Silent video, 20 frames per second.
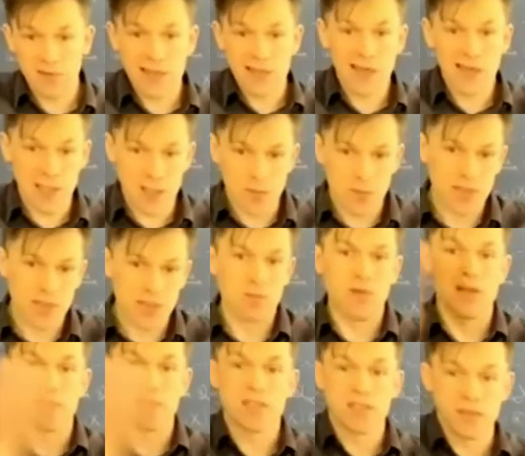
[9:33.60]
Lia and the Western
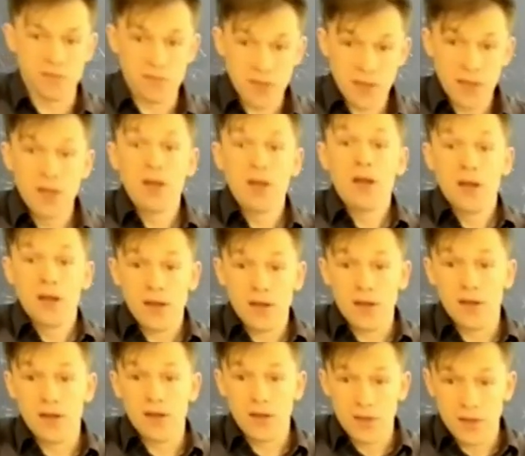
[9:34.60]
Maltsev uh,
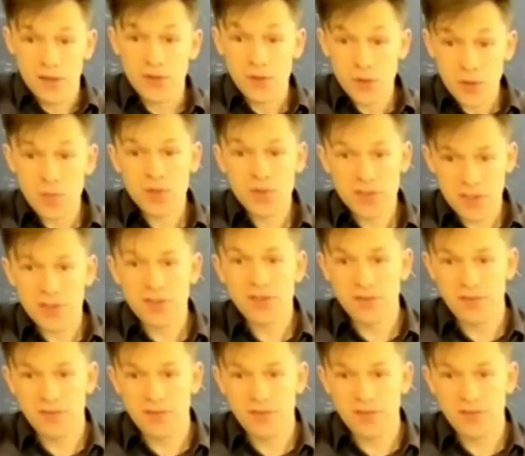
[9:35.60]
uh, groups.